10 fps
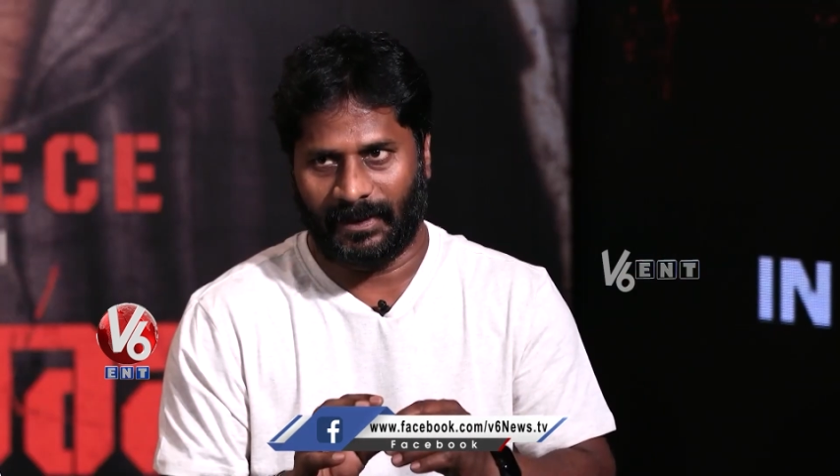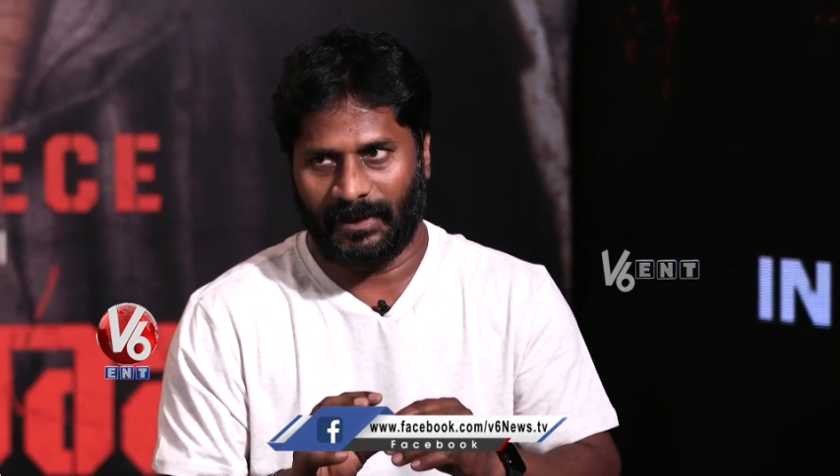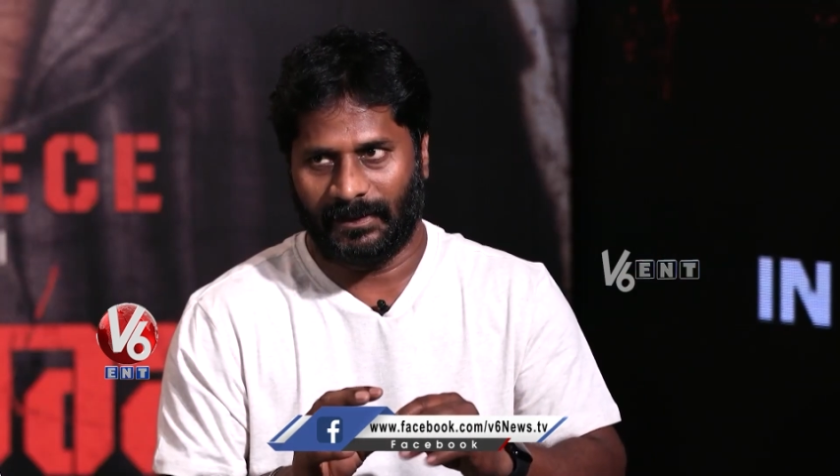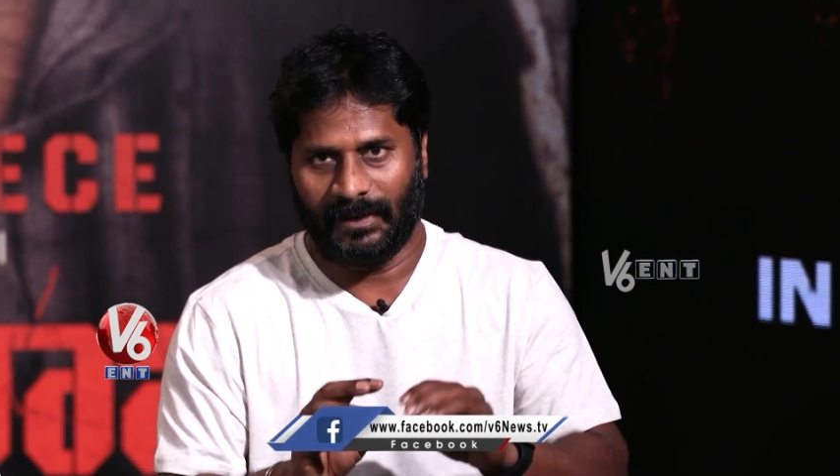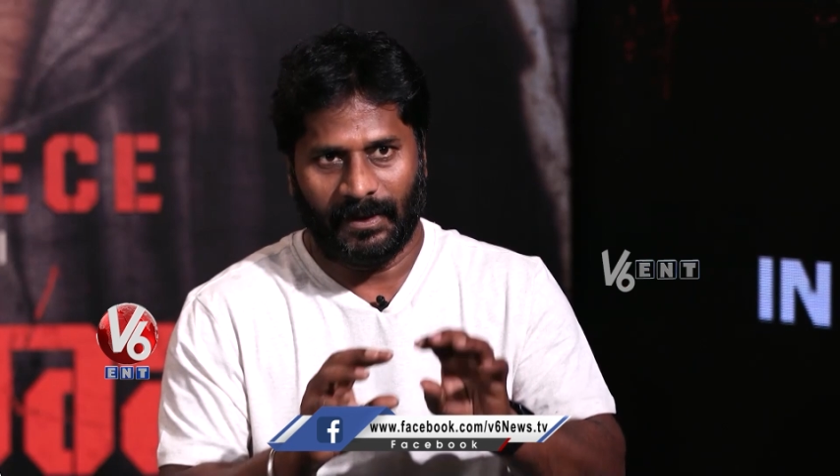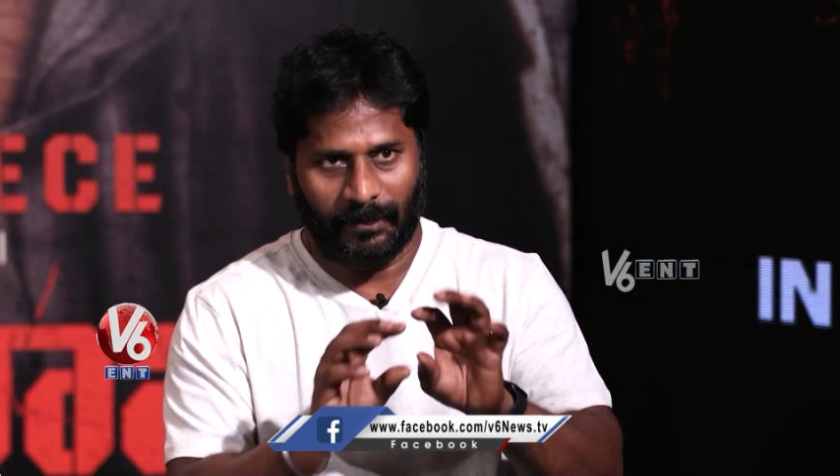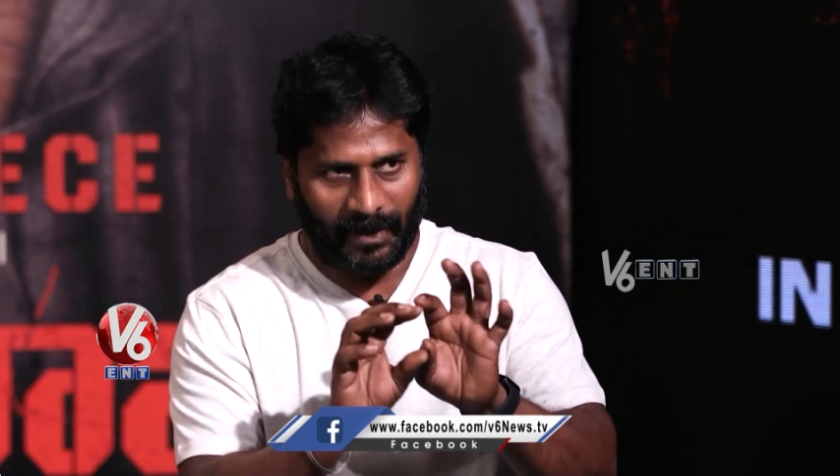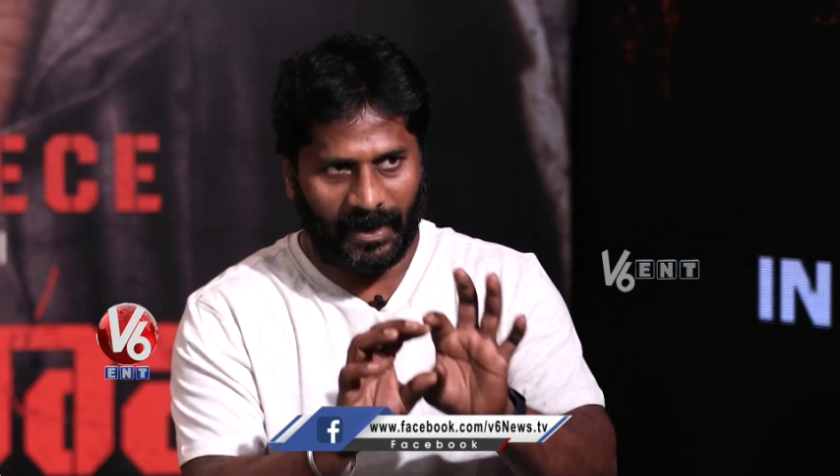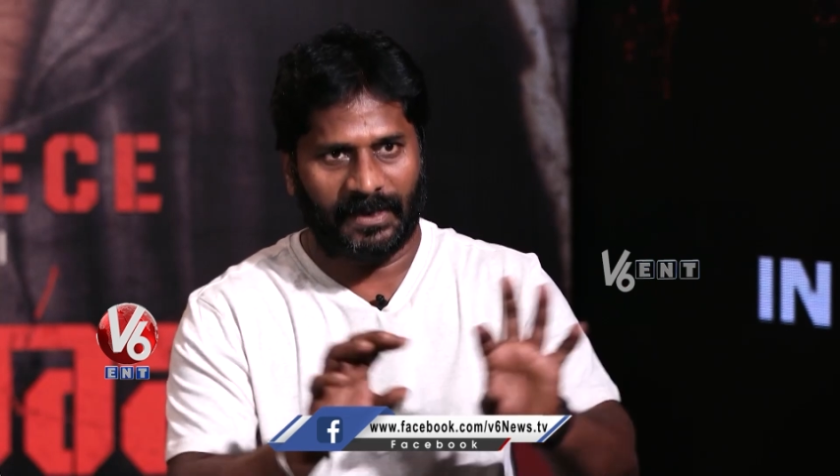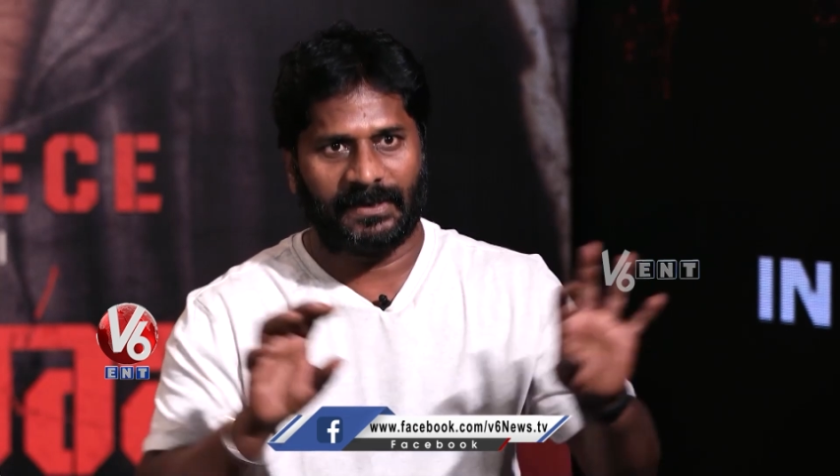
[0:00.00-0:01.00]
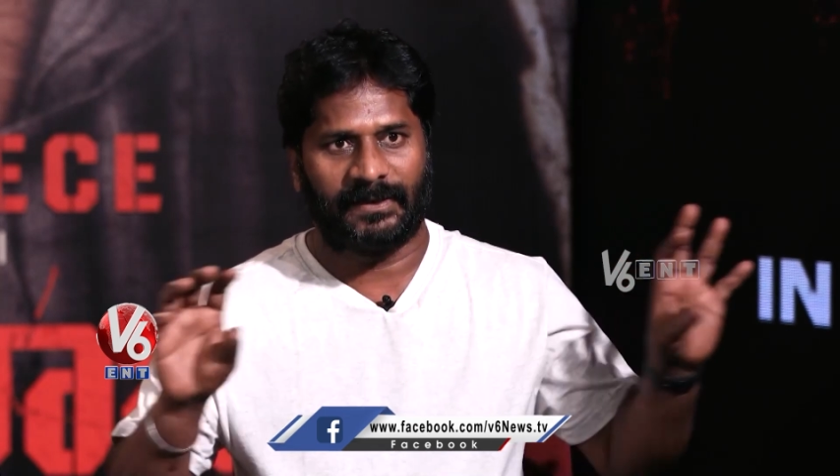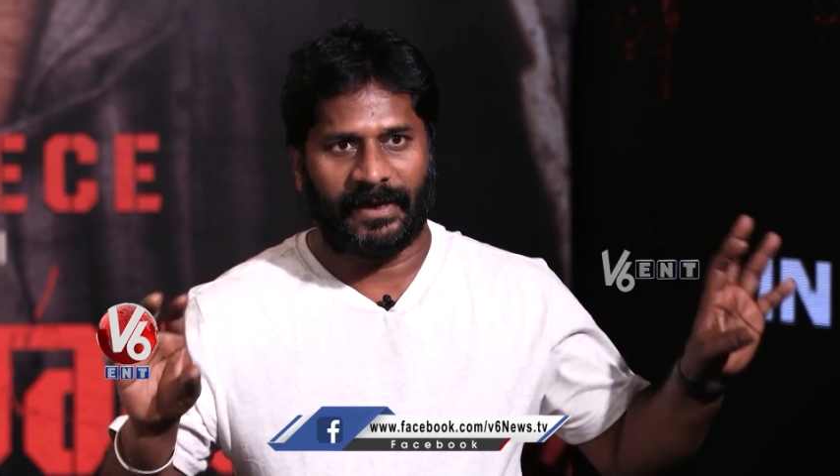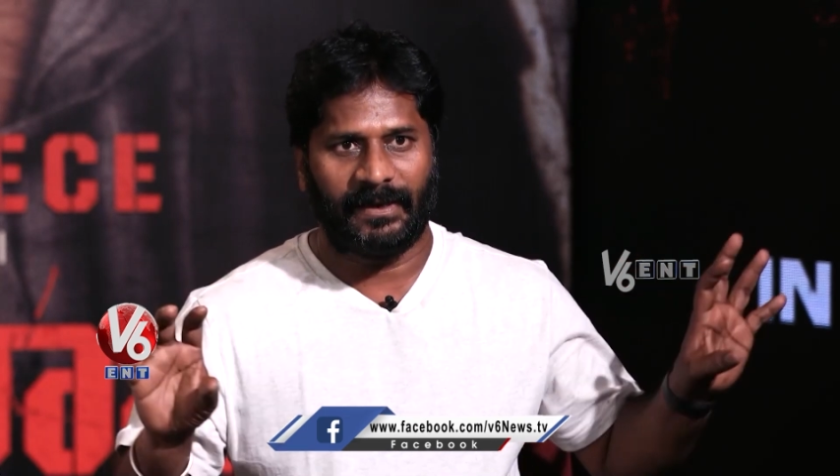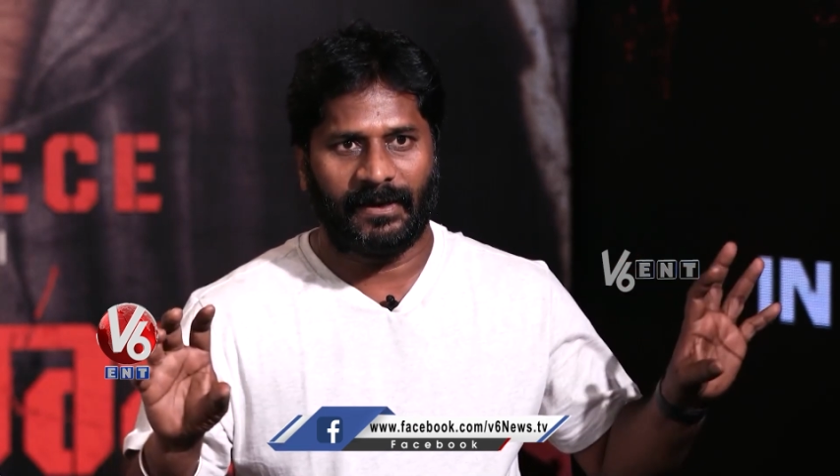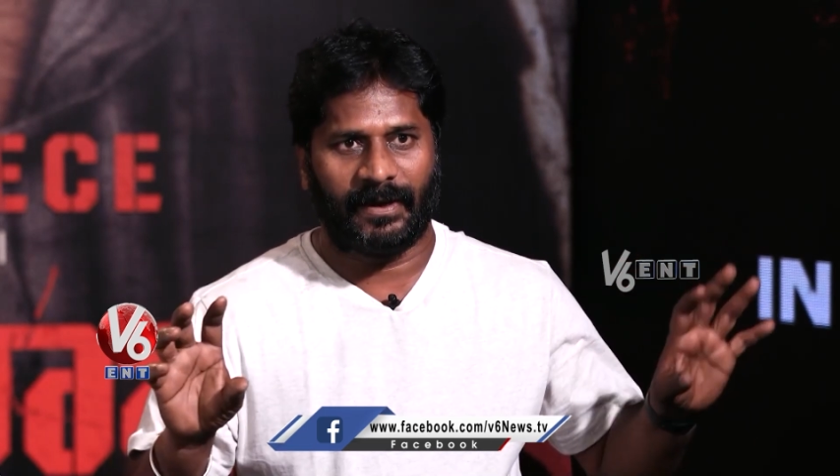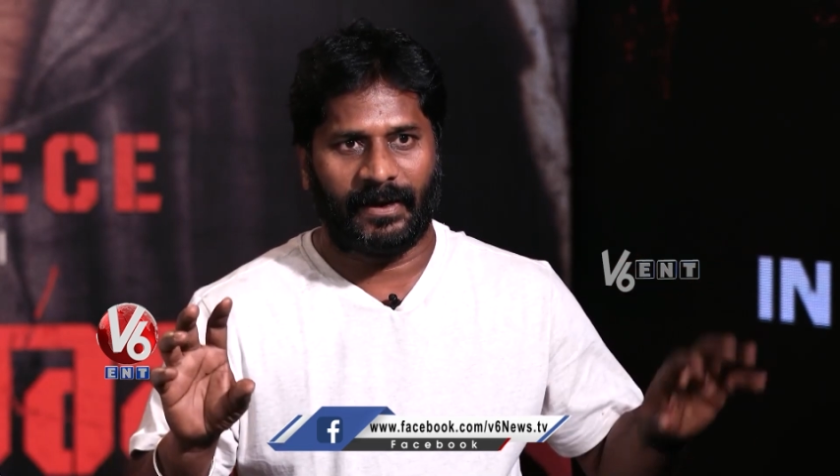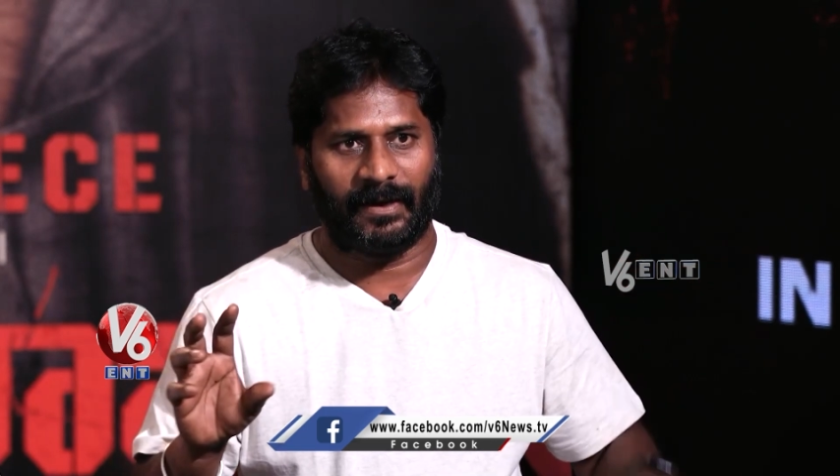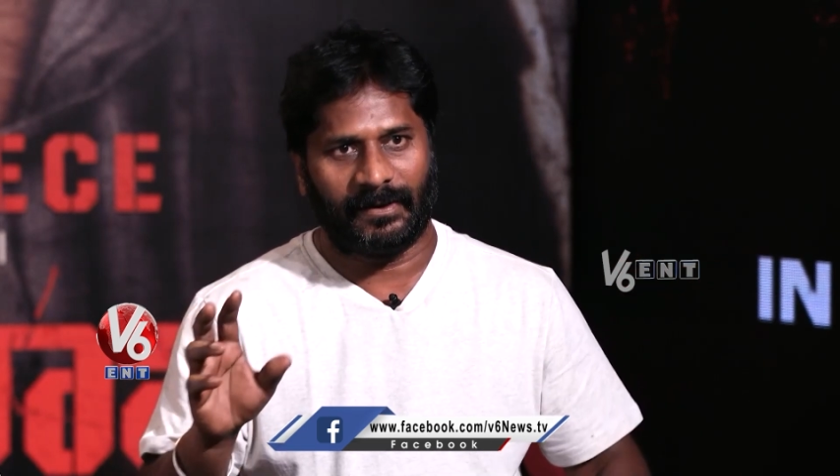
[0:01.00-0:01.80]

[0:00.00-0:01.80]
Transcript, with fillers: and Maharaja title create